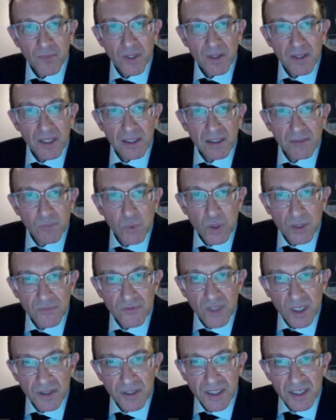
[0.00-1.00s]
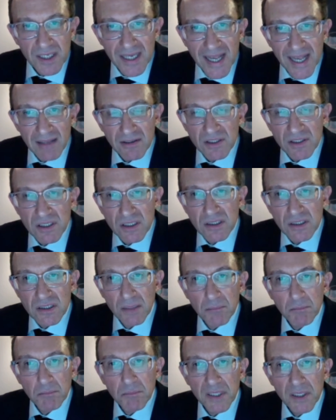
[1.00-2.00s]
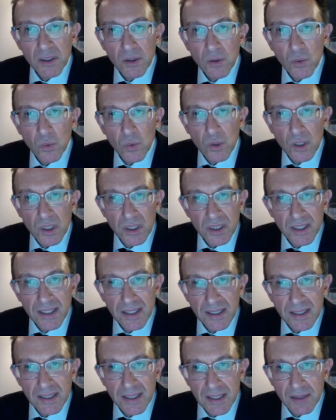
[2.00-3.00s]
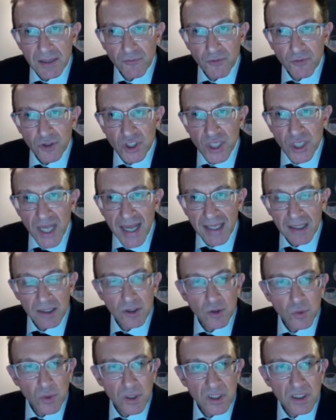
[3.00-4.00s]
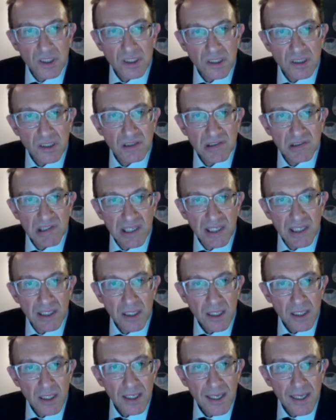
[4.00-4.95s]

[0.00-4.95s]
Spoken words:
they would have done the analysis that Middlewood did for Jack in 2016,